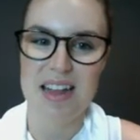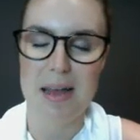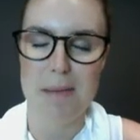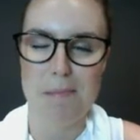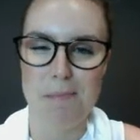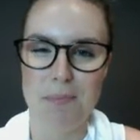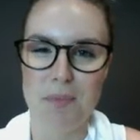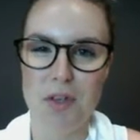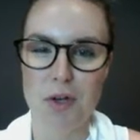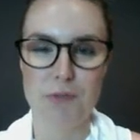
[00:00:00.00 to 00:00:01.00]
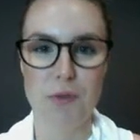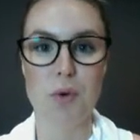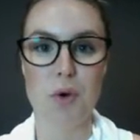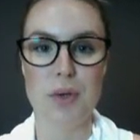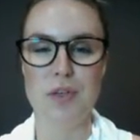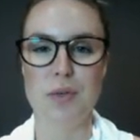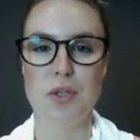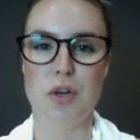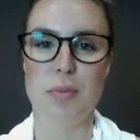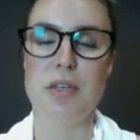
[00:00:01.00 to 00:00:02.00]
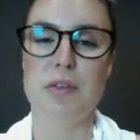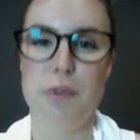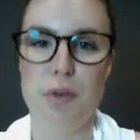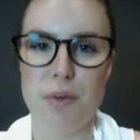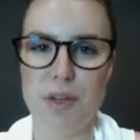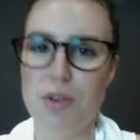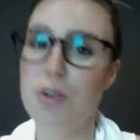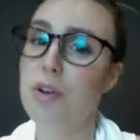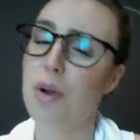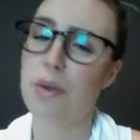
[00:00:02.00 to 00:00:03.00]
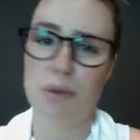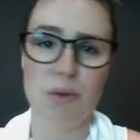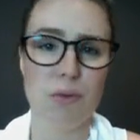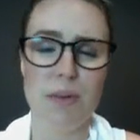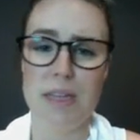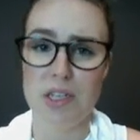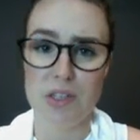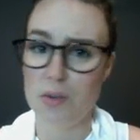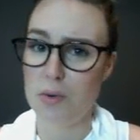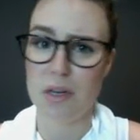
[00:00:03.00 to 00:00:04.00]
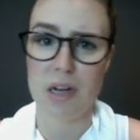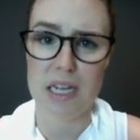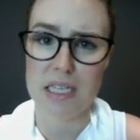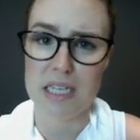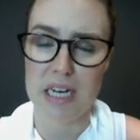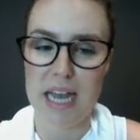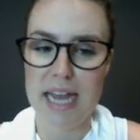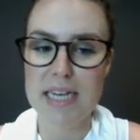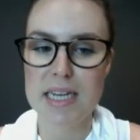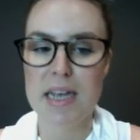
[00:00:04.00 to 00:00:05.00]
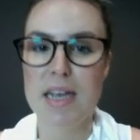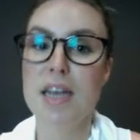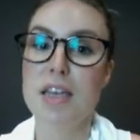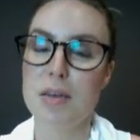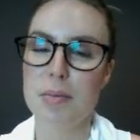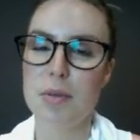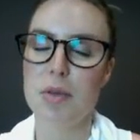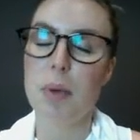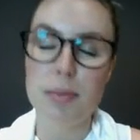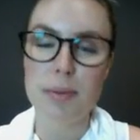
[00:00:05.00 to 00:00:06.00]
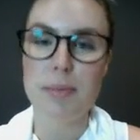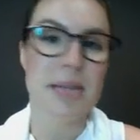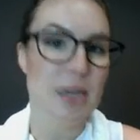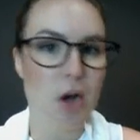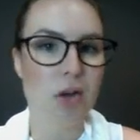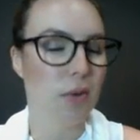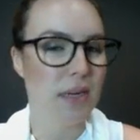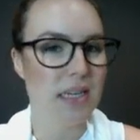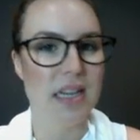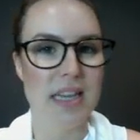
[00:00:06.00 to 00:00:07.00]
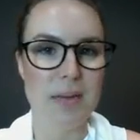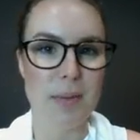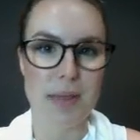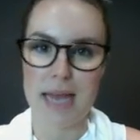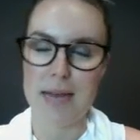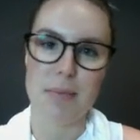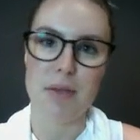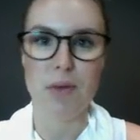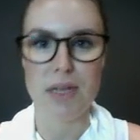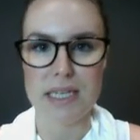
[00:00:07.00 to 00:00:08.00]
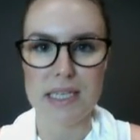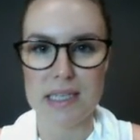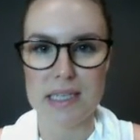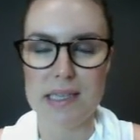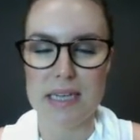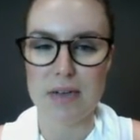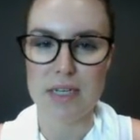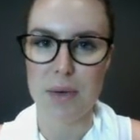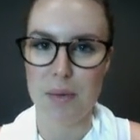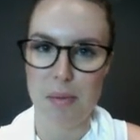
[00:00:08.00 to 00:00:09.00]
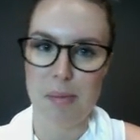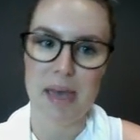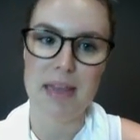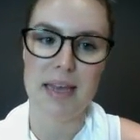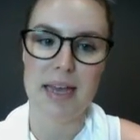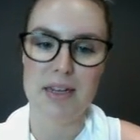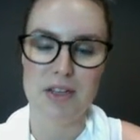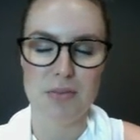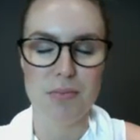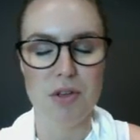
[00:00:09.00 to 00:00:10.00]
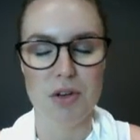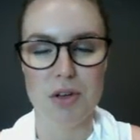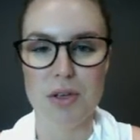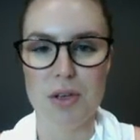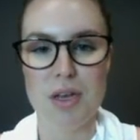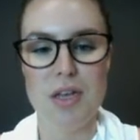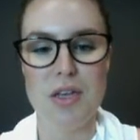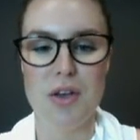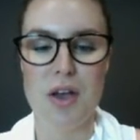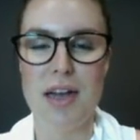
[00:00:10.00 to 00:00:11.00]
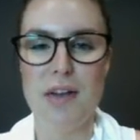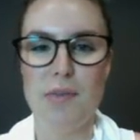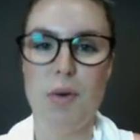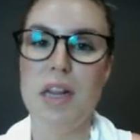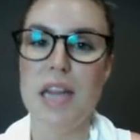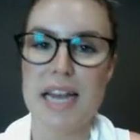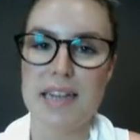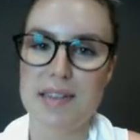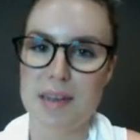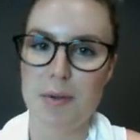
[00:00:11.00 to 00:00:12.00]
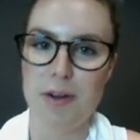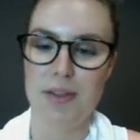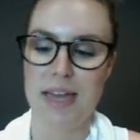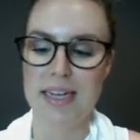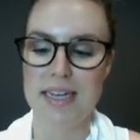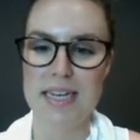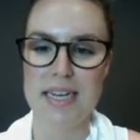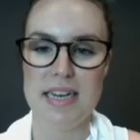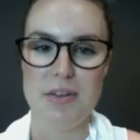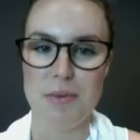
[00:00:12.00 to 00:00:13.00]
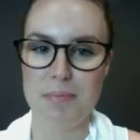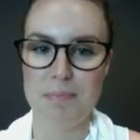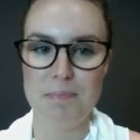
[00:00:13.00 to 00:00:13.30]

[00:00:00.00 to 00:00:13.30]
If you're going to a job interview and you know that you're really disorganized and late, you're probably not going to lead with that and be really sincere and tell them about that. You kind of want to land somewhere on that continuum.